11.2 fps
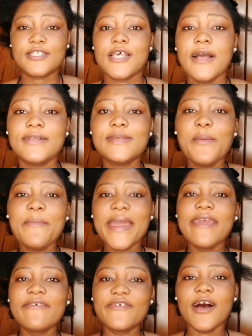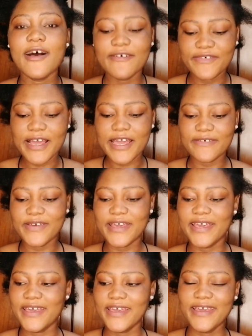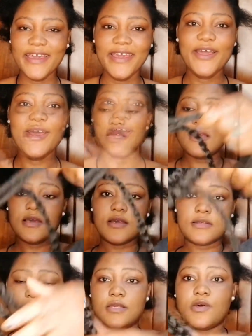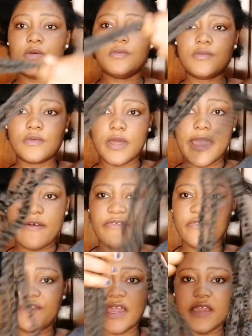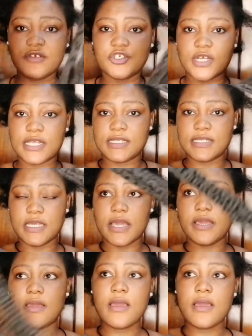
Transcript: Talk to me, 4 or 5. So I have 5 strands here.